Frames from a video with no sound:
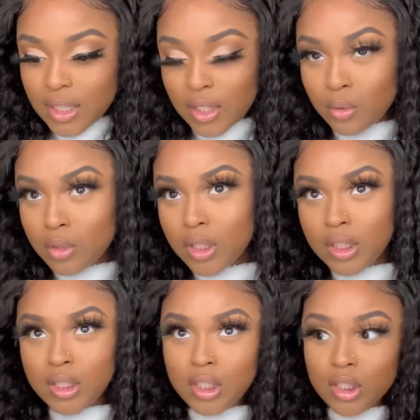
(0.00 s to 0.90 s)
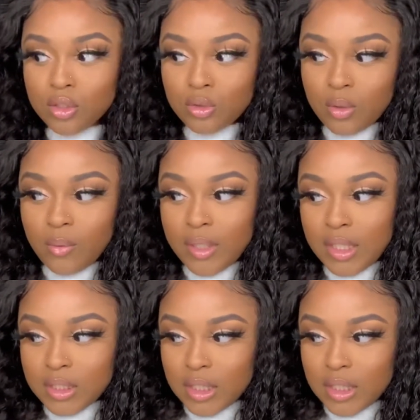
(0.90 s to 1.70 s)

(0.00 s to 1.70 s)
Like, you literally can do it with this